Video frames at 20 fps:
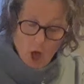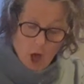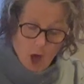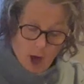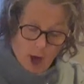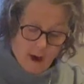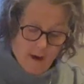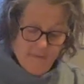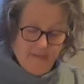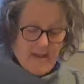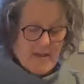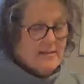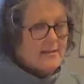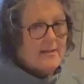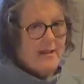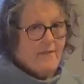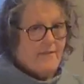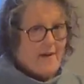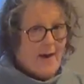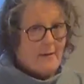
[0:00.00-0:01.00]

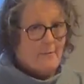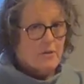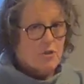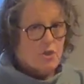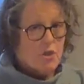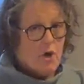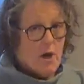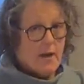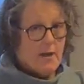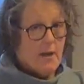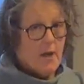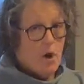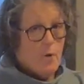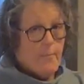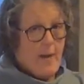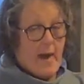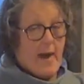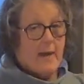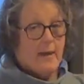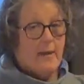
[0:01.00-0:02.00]
Obviously, if I was trying to go
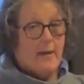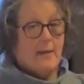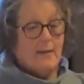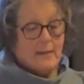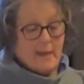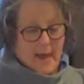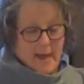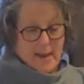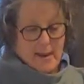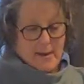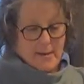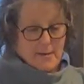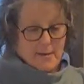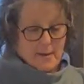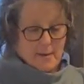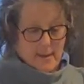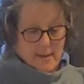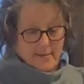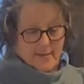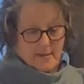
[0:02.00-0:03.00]
packing light,
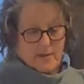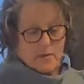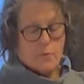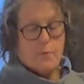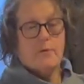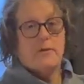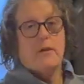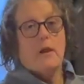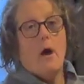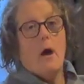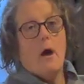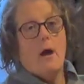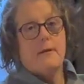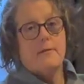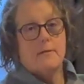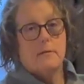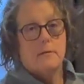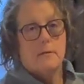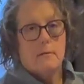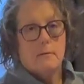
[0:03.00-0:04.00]
this would
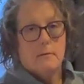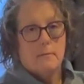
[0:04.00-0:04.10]
not.